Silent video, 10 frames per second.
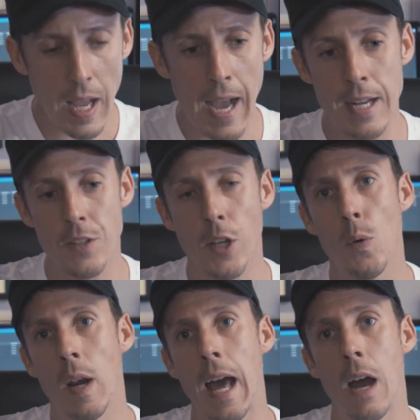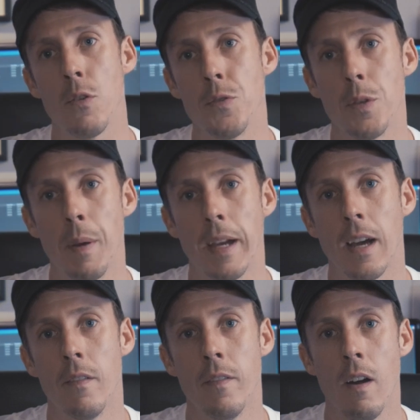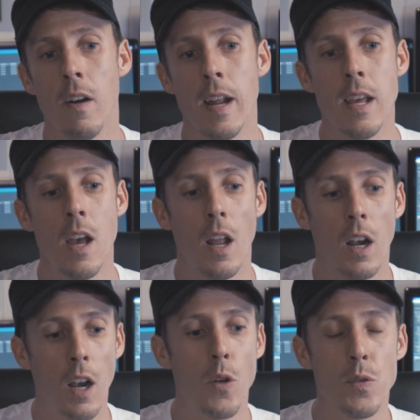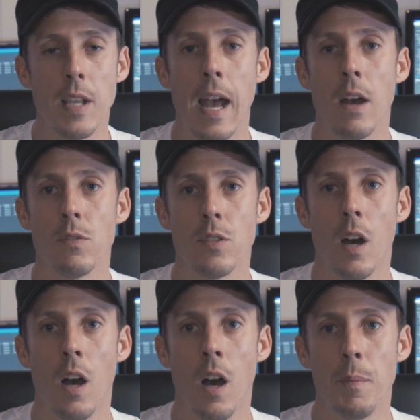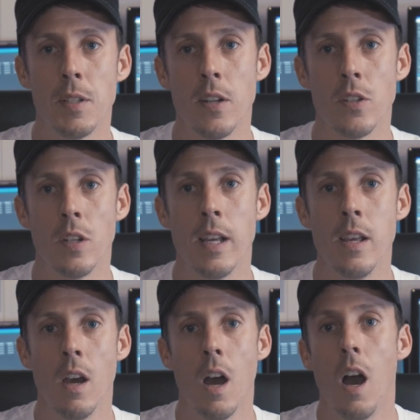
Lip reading: and it's going to allow you to pick up very low sounds that are potentially